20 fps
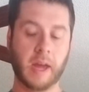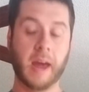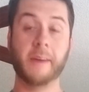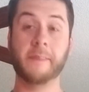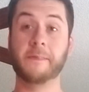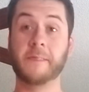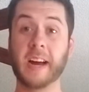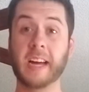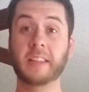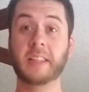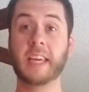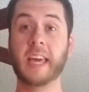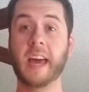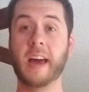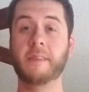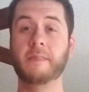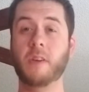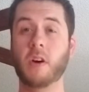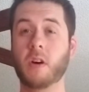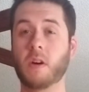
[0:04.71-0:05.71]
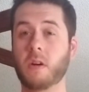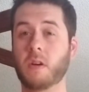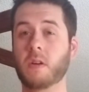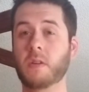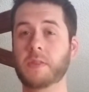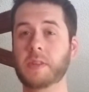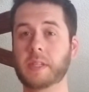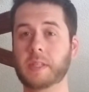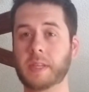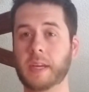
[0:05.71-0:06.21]
I finally have
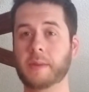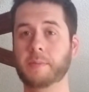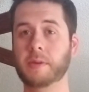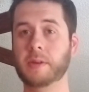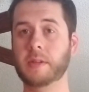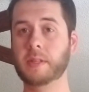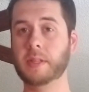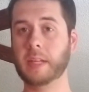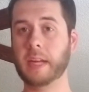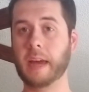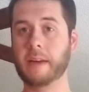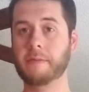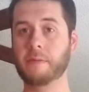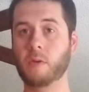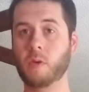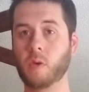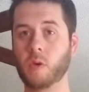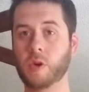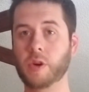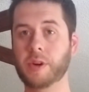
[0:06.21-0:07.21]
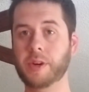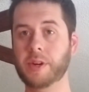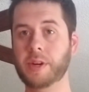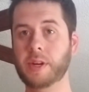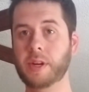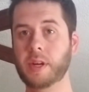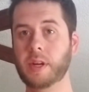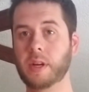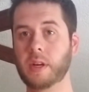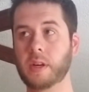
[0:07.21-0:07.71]
all the sabers that I've
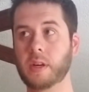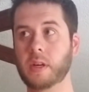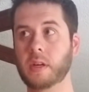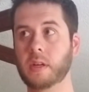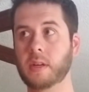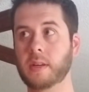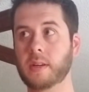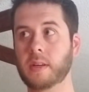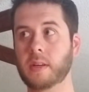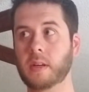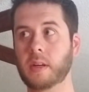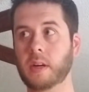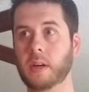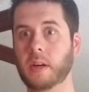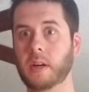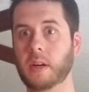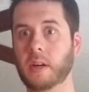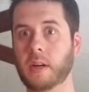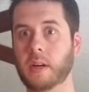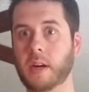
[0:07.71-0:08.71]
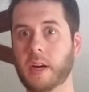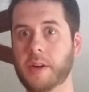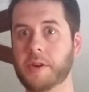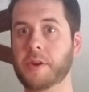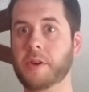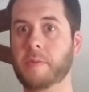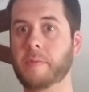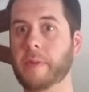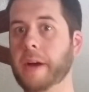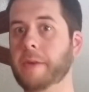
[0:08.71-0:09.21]
ordered
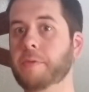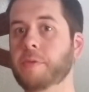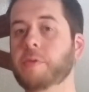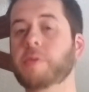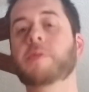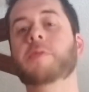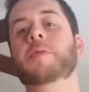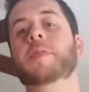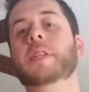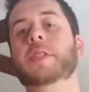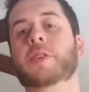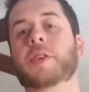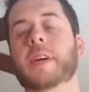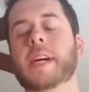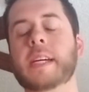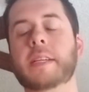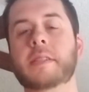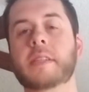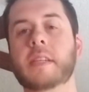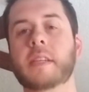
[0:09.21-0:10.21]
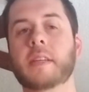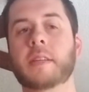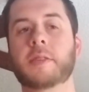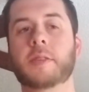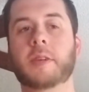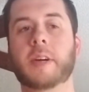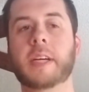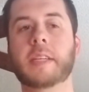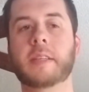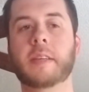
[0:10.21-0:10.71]
under my roof. It's crazy.
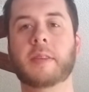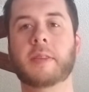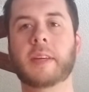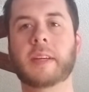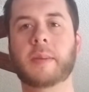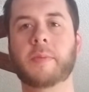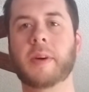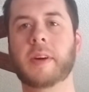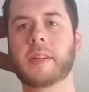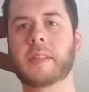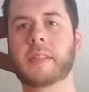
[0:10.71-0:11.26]
It's crazy to think about.